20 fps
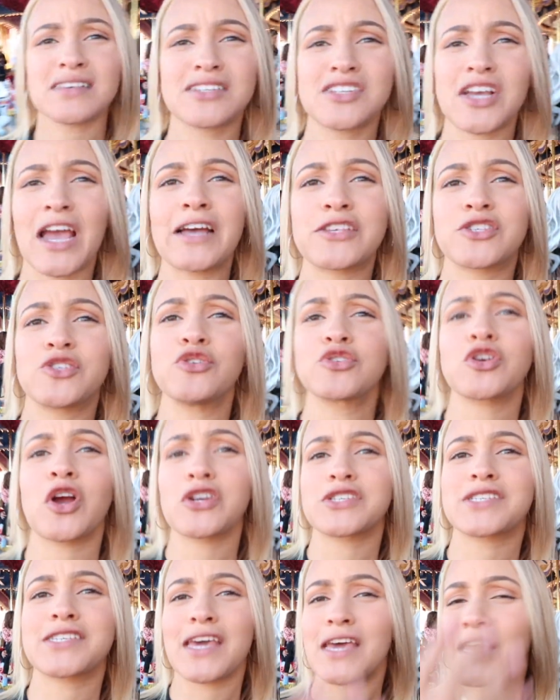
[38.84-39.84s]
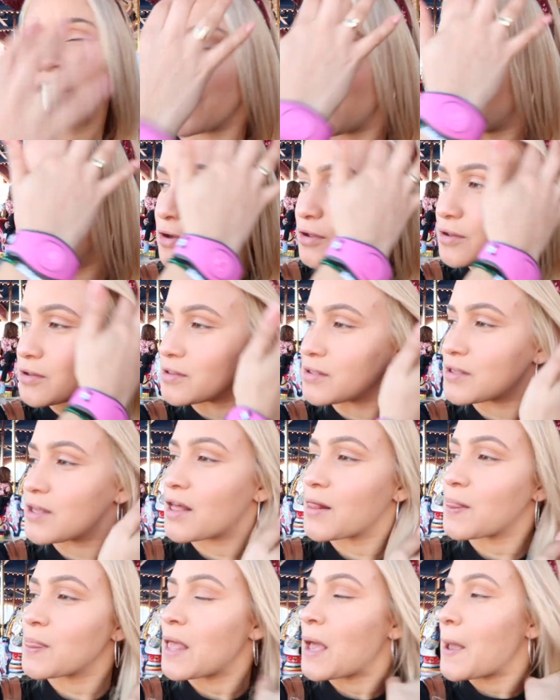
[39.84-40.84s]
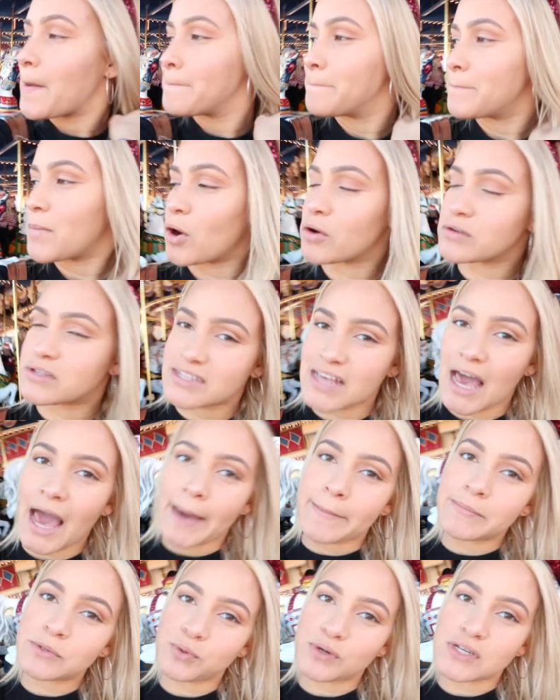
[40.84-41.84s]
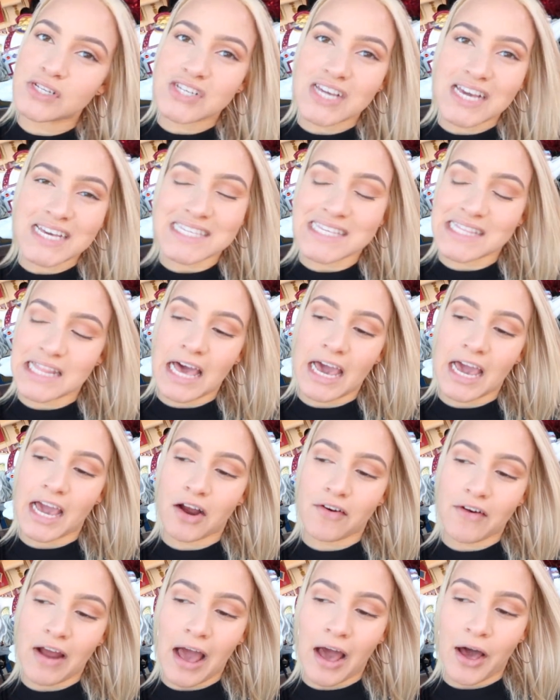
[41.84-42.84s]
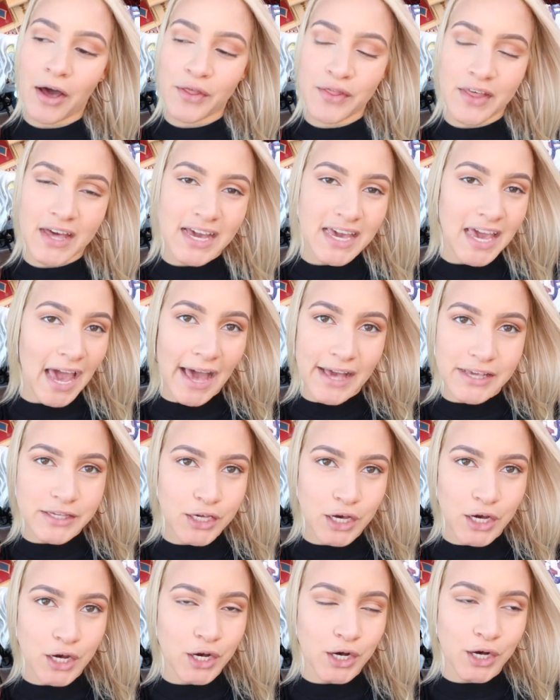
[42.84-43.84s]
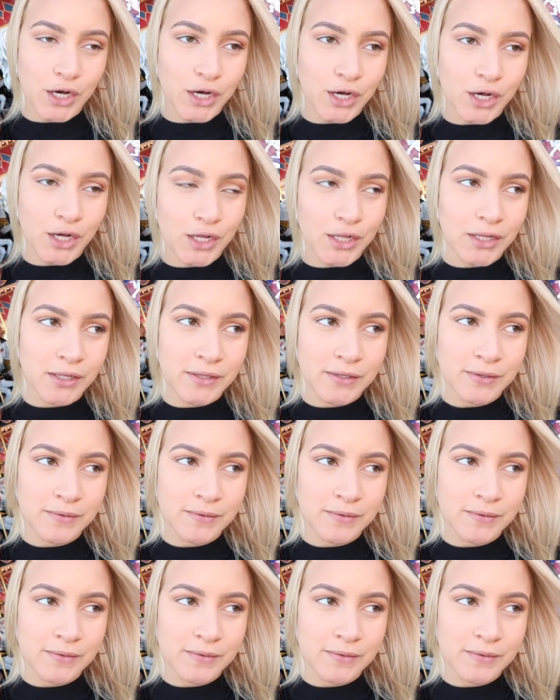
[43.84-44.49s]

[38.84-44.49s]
chance to use our skill. Most times we just lay around the castle.